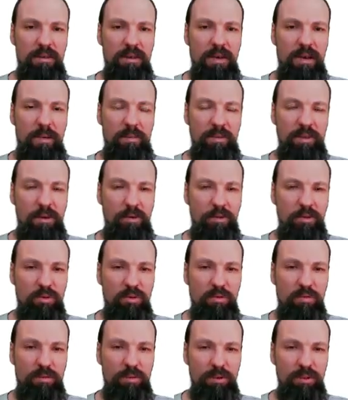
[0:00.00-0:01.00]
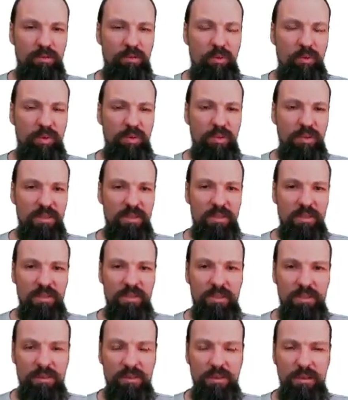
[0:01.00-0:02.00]
absolute first moment
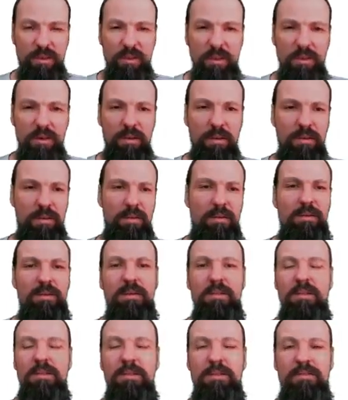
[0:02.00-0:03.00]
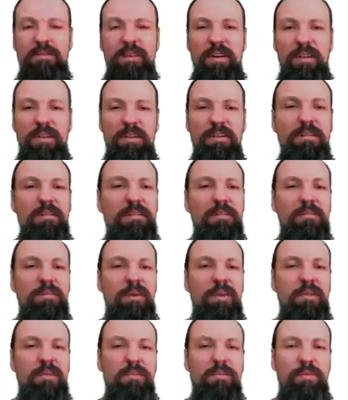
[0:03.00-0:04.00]
exists. It's finite,
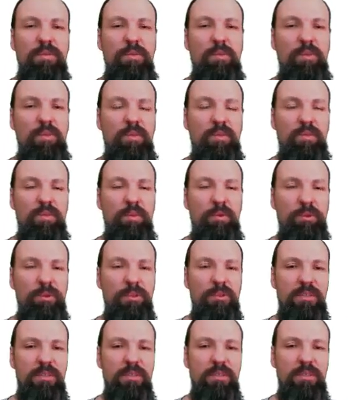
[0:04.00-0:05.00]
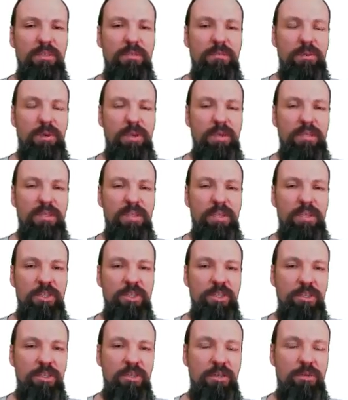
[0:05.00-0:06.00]
but for most weakly
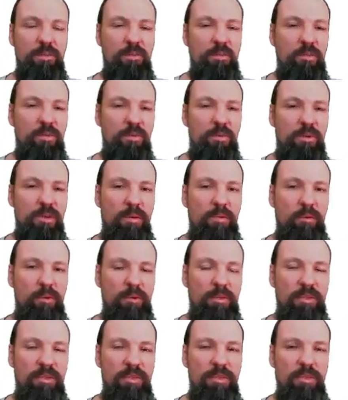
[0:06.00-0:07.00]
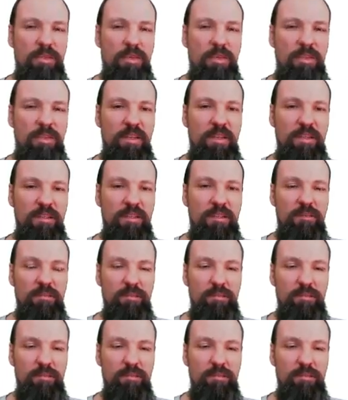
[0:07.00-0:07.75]
stationary time processes, it does.